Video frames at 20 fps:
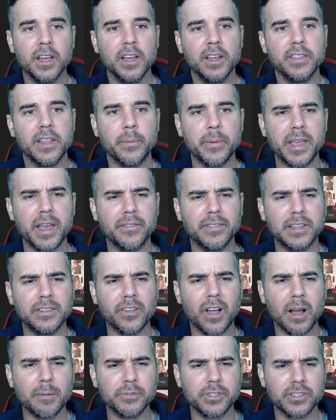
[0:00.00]
then we have these
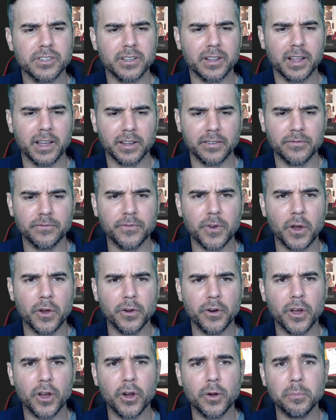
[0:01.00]
options of like
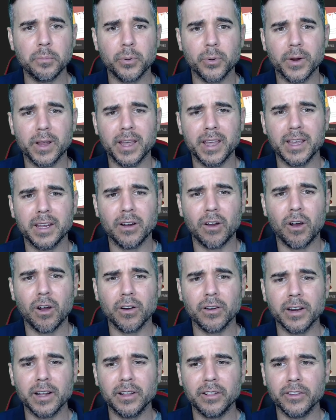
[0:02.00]
photo, print,
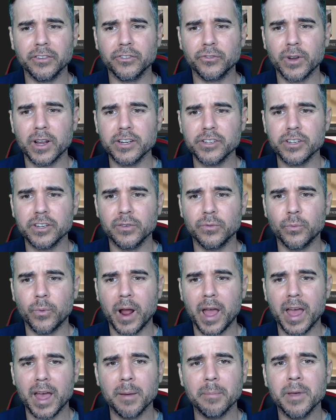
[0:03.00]
art illustration,
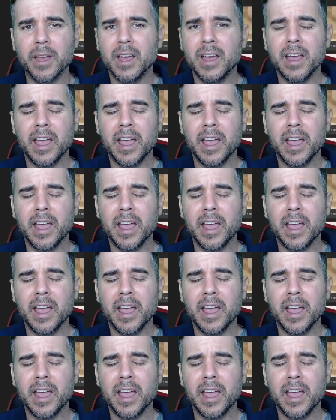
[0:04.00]
web,